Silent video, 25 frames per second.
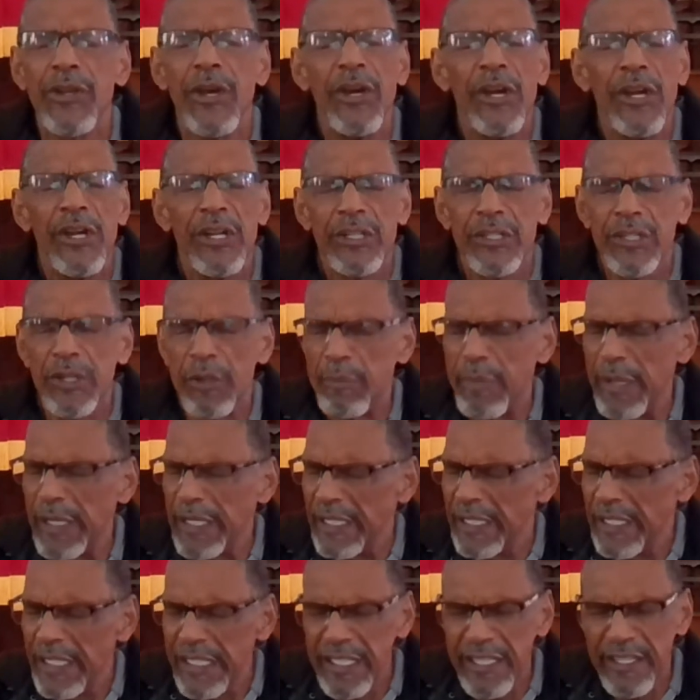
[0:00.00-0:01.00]
to
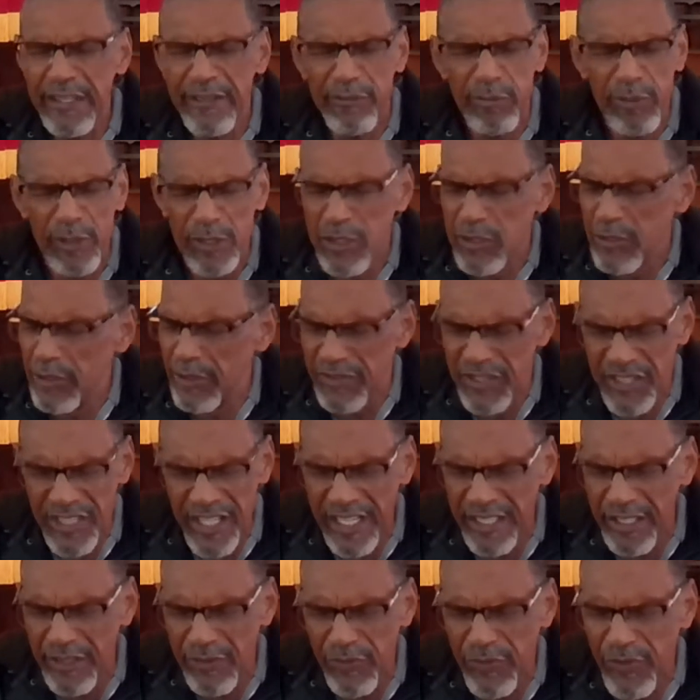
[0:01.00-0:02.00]
believe what you have said in
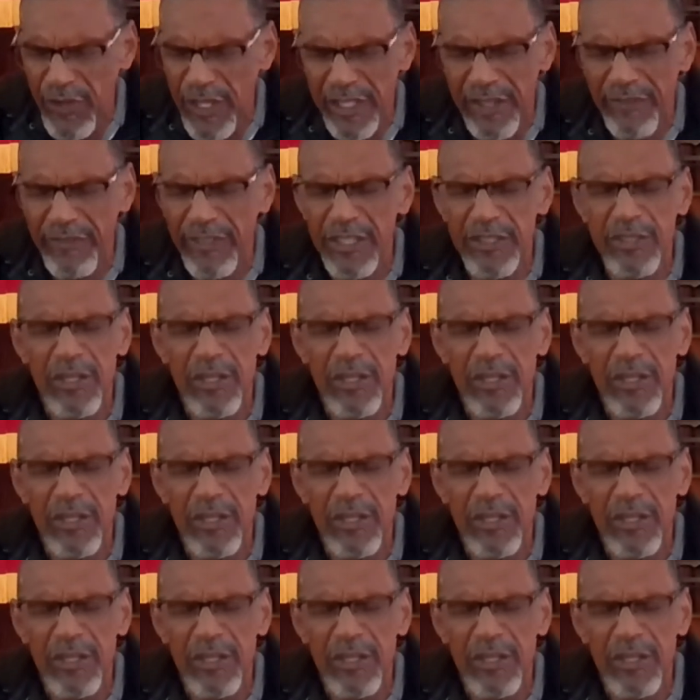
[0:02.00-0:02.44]
front of us.